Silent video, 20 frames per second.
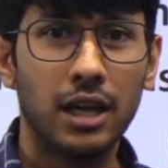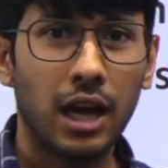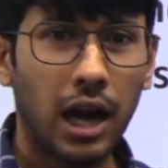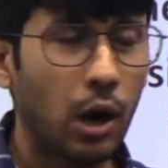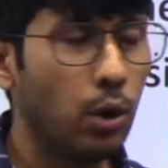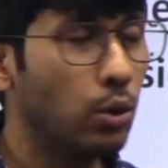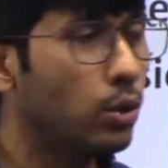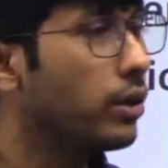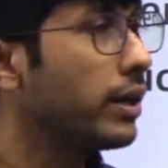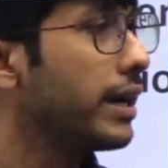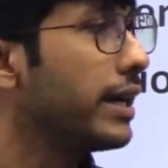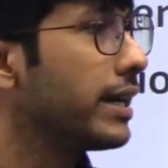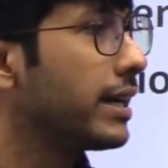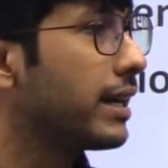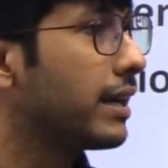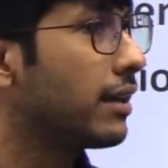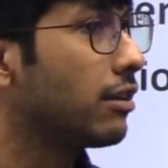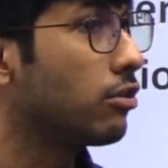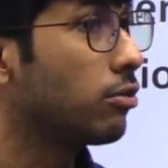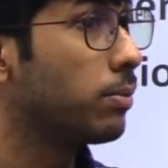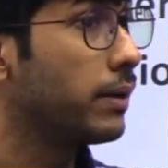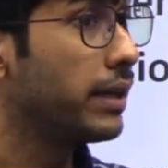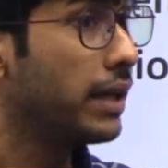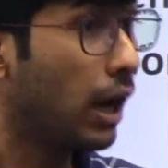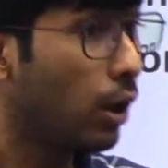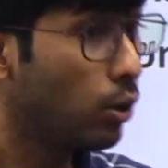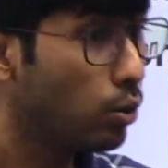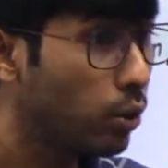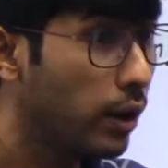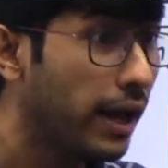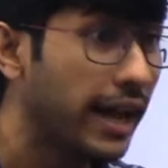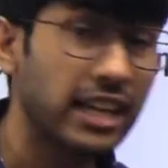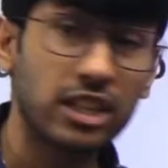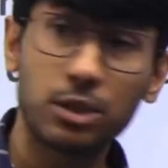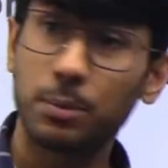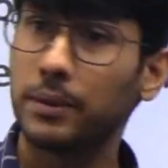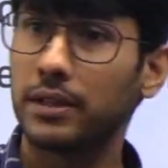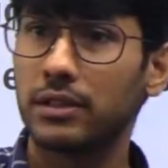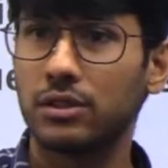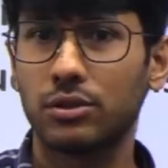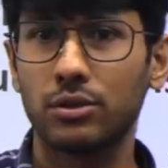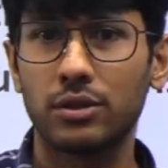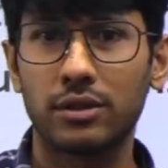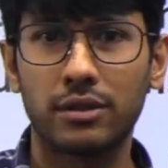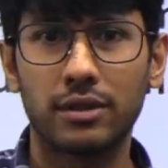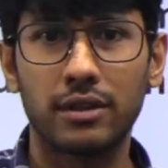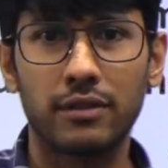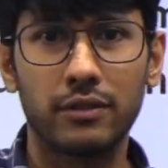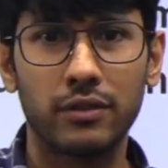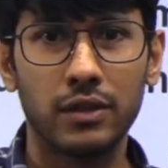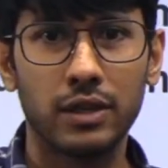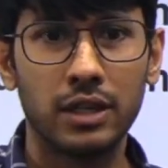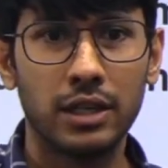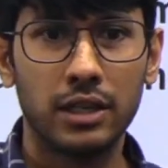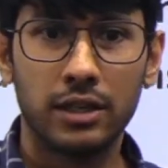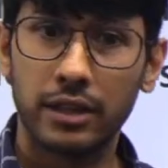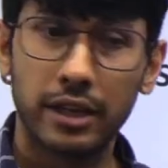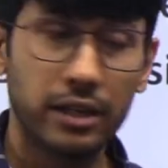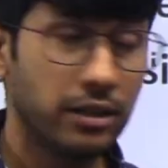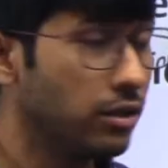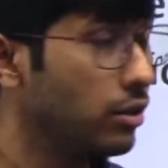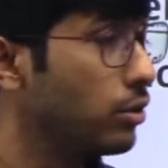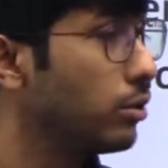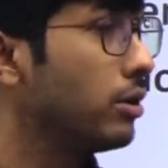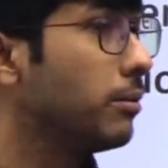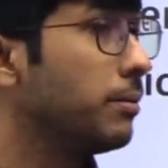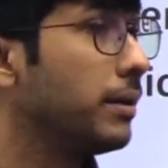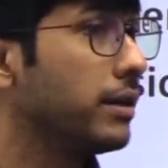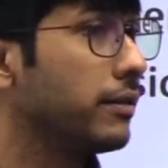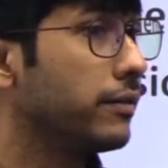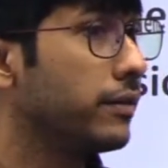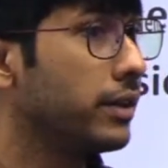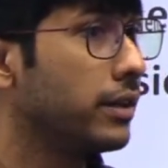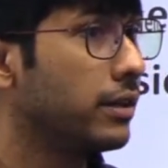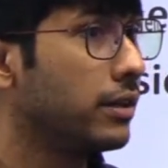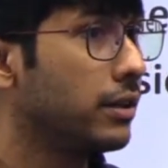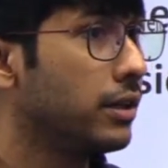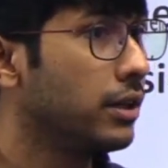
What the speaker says: how to write crisply, how to express yourself. That is a good benefit.